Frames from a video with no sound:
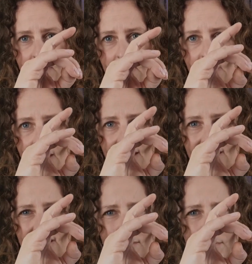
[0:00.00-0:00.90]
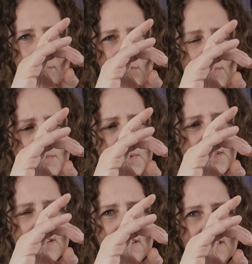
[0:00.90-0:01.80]
and you wouldn't want them to put
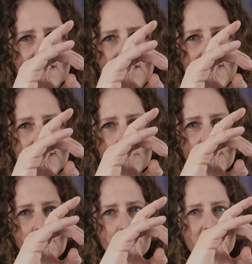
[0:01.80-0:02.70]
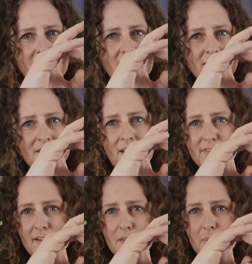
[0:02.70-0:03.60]
it this way up because you have to have
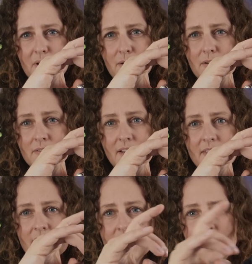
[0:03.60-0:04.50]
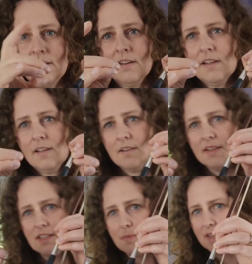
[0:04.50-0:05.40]
the bow like this. Then you need
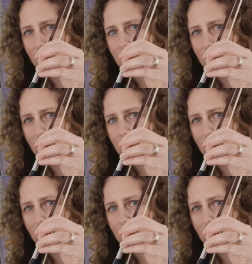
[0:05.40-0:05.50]
to make sure